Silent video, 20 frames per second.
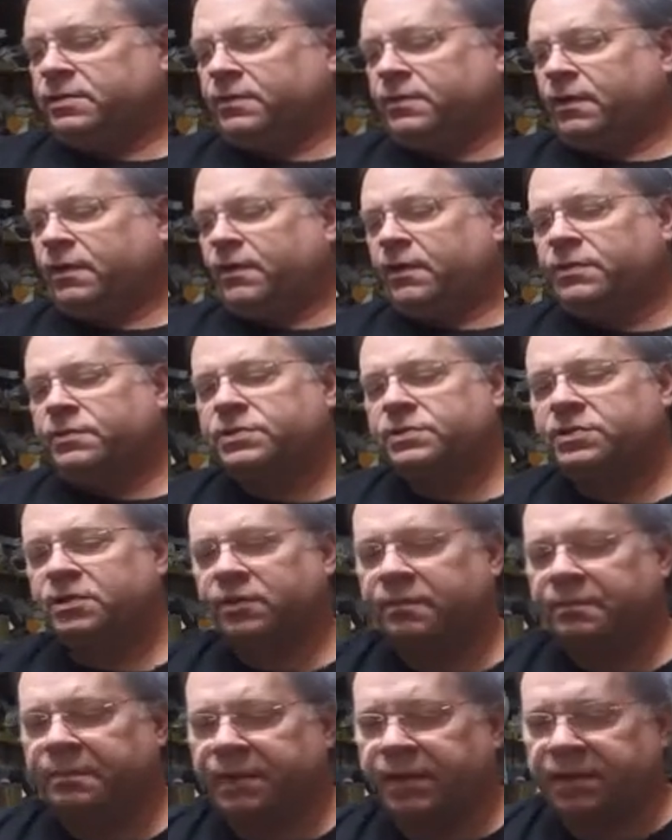They're
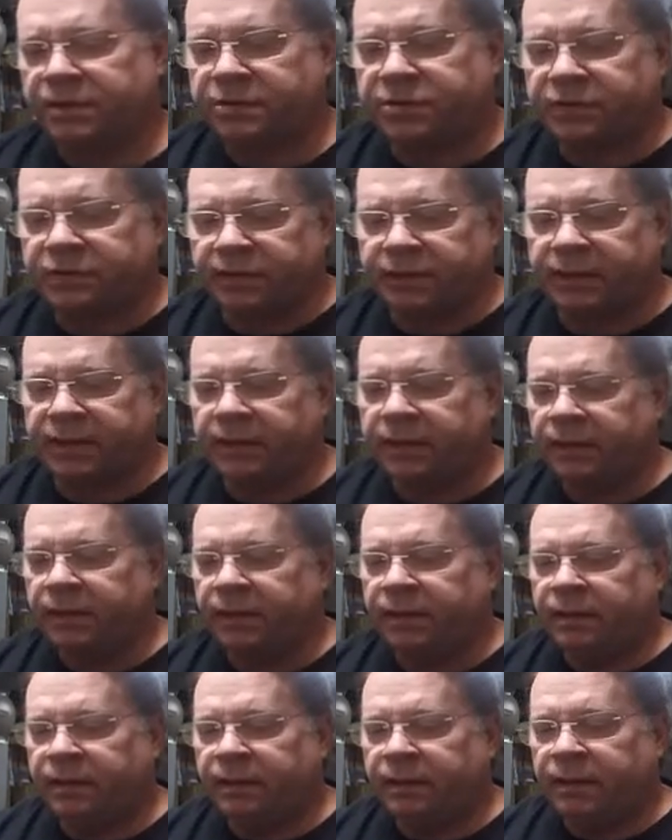also measuring
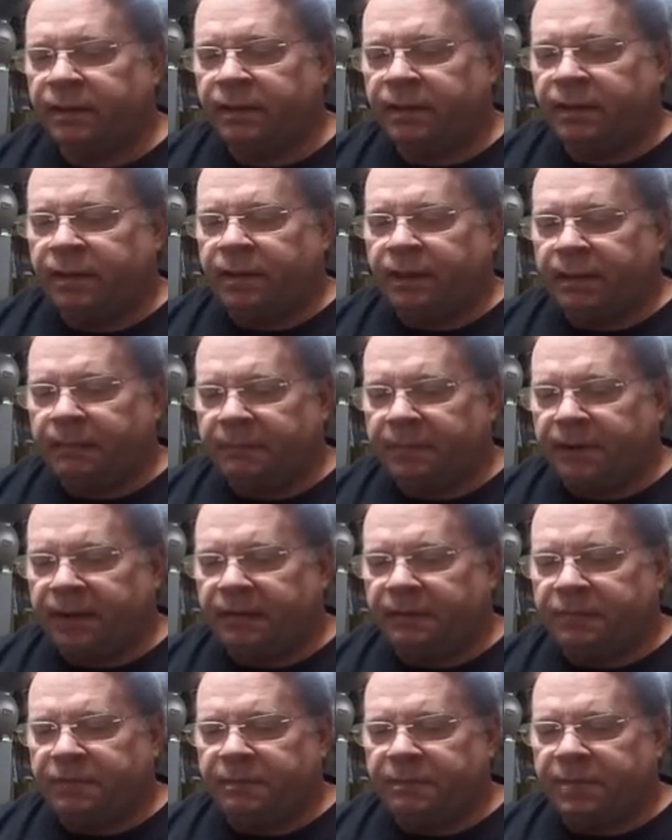
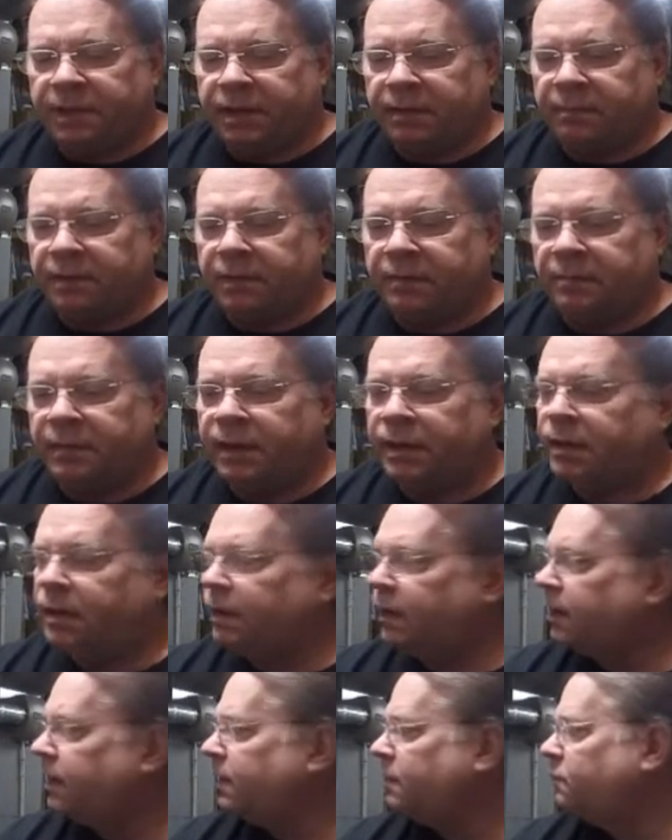above the minimum
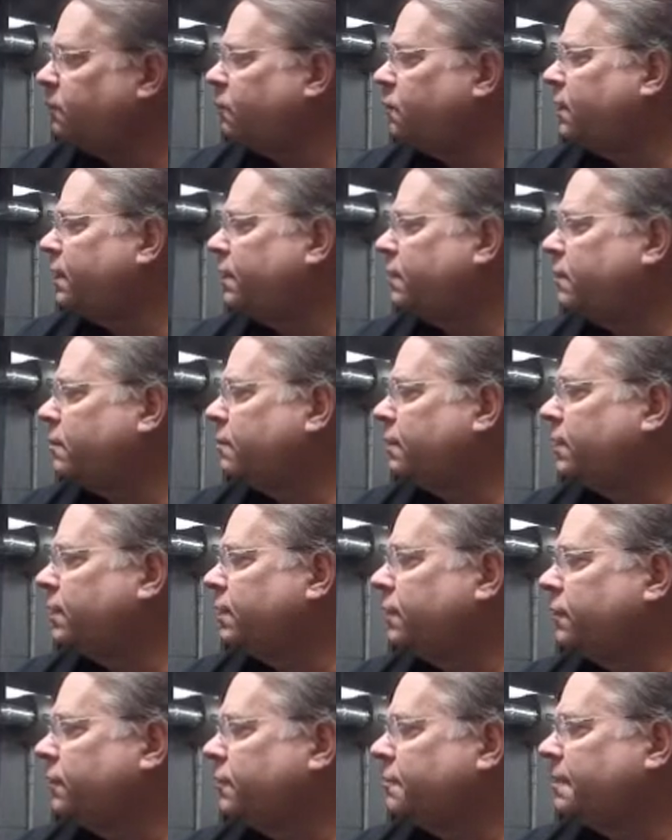and well
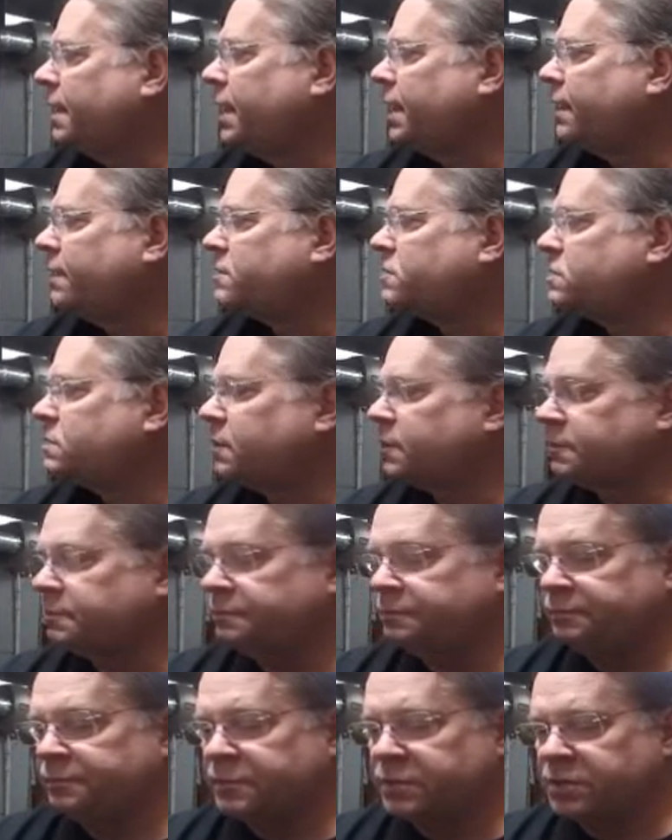below the maximum.
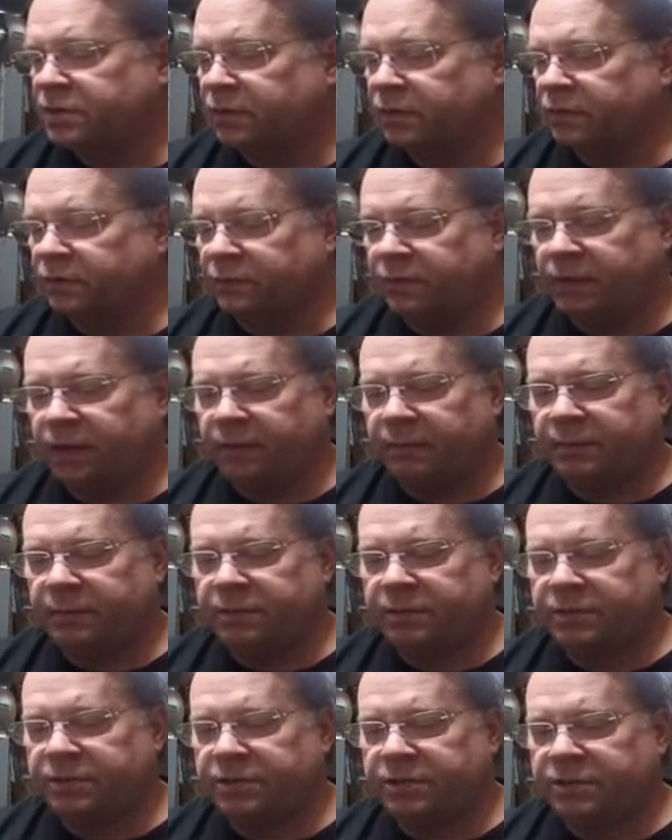So what I'm
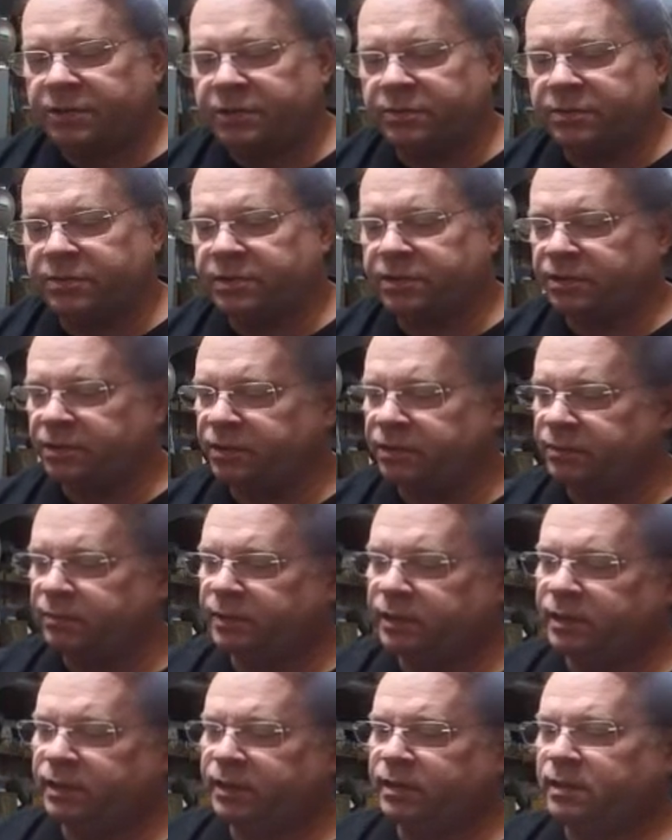going to choose to do
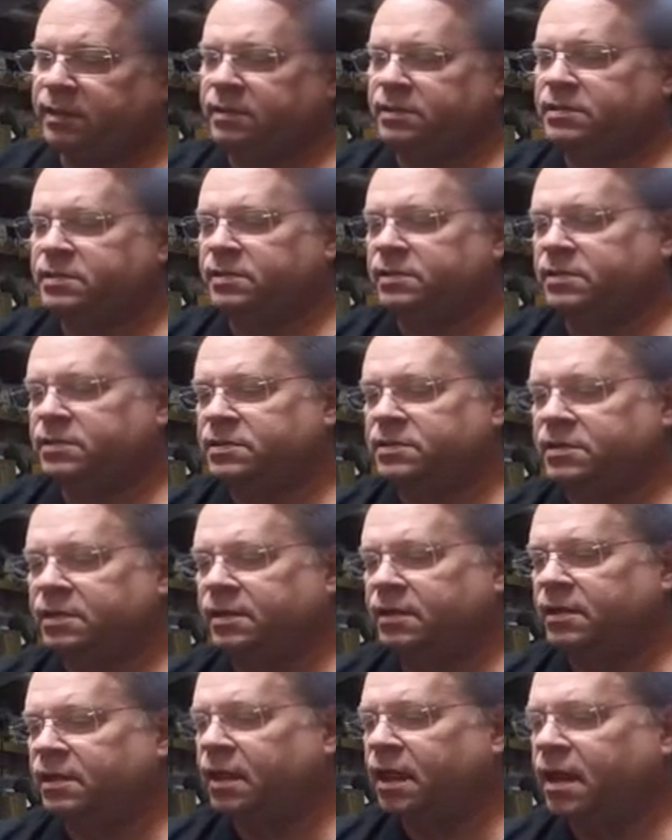with these is to
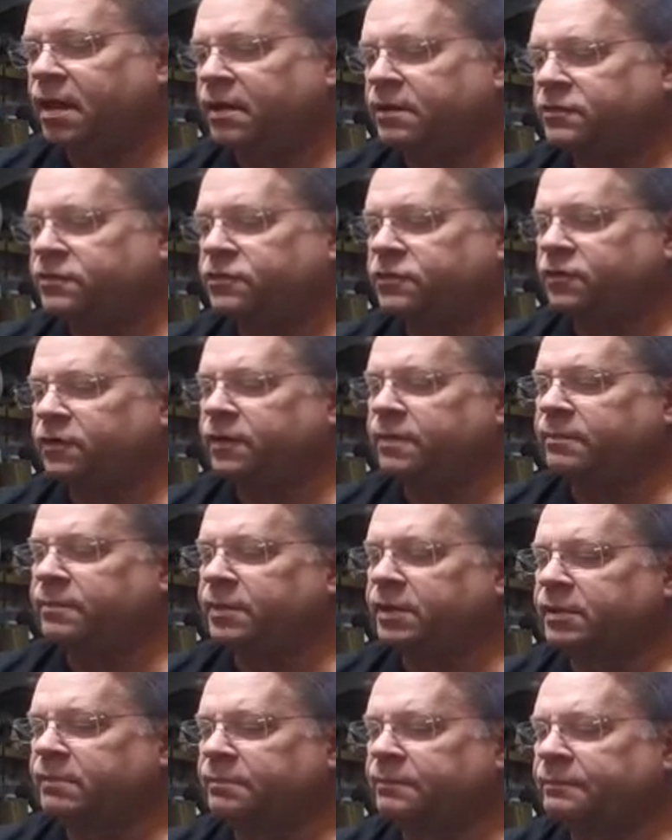not trim
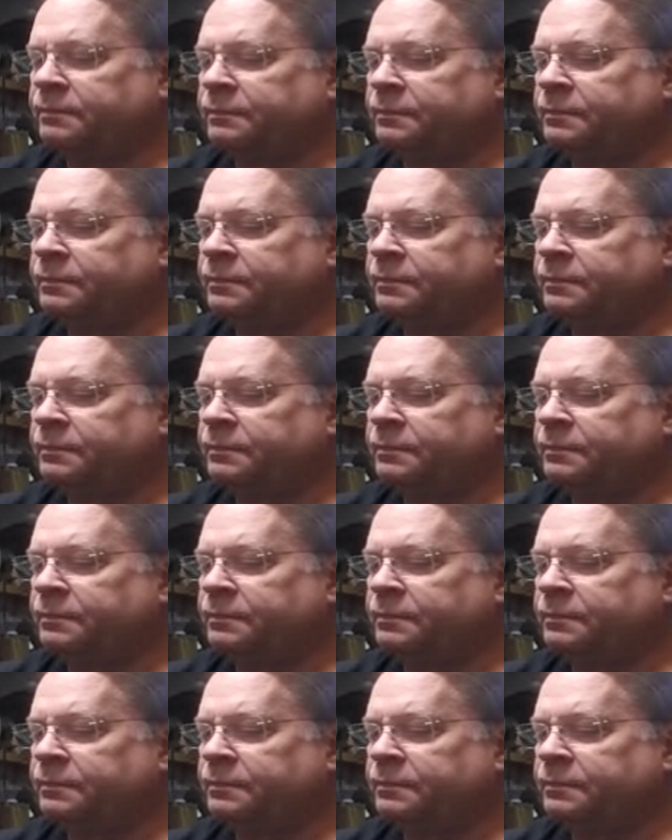them.